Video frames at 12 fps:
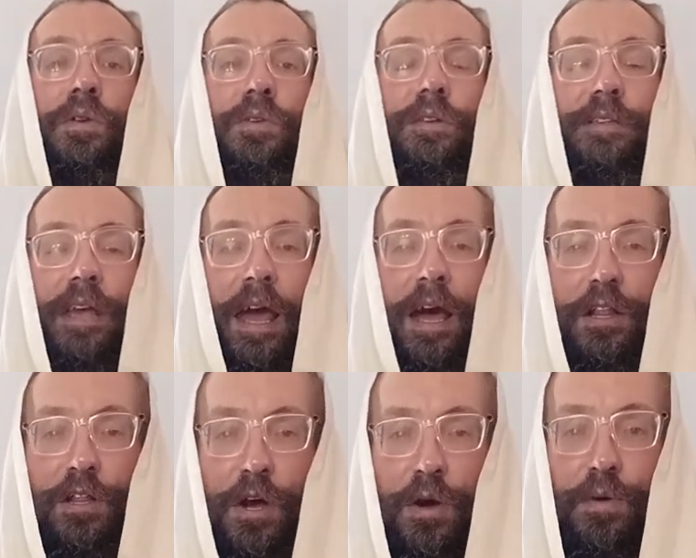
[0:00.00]
You say
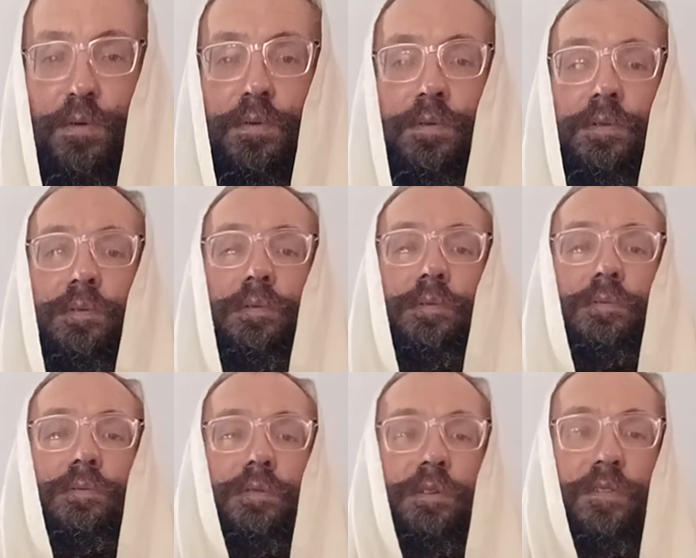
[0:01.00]
hello
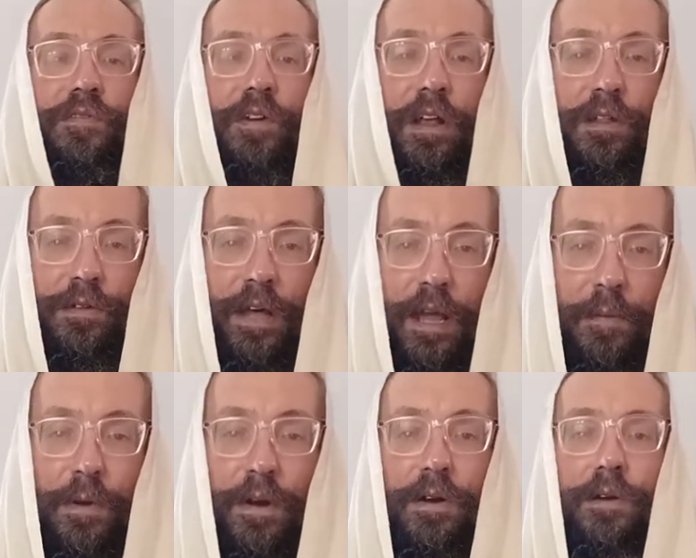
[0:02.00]
to your fellow
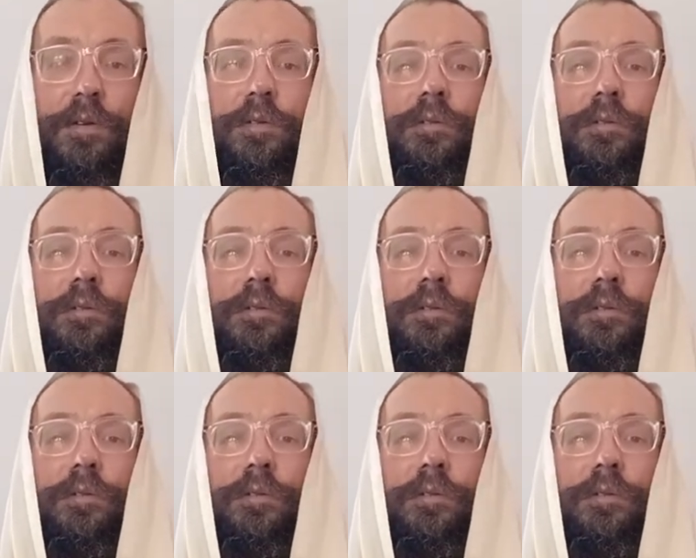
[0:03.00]
neighbor.